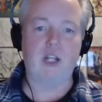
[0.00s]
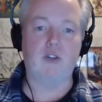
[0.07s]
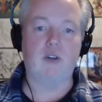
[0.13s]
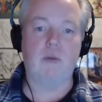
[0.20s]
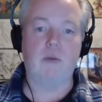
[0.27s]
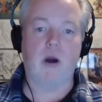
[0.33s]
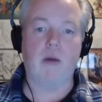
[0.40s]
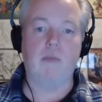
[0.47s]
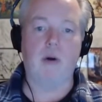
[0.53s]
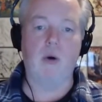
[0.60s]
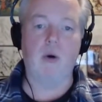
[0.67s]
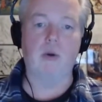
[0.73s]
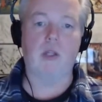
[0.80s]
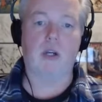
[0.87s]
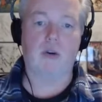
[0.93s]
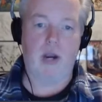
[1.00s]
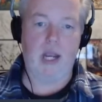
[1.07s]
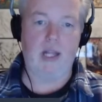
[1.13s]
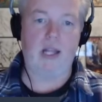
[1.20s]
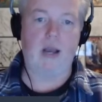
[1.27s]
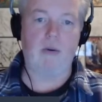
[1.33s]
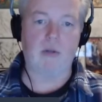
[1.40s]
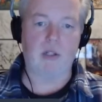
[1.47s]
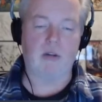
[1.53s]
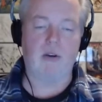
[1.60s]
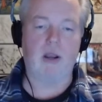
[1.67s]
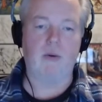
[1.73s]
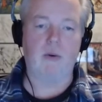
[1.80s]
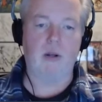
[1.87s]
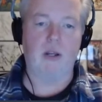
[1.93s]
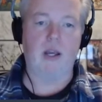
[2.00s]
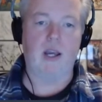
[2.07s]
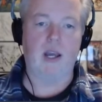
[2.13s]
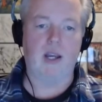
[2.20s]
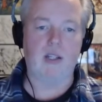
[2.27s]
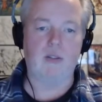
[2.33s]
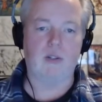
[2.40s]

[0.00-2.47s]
Adrienne Barbeau with the crate. That was a great one. Yeah.